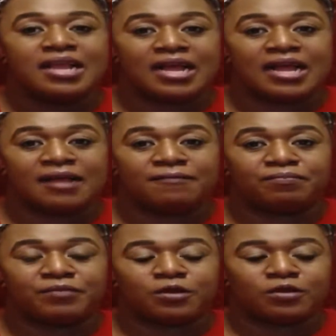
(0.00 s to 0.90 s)

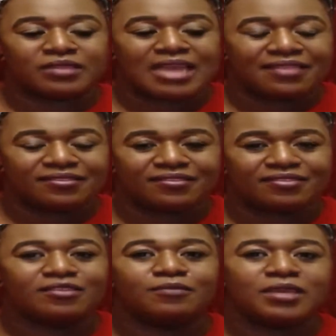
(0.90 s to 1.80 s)
That's,
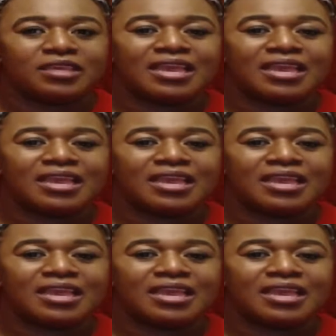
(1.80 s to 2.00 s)
to me.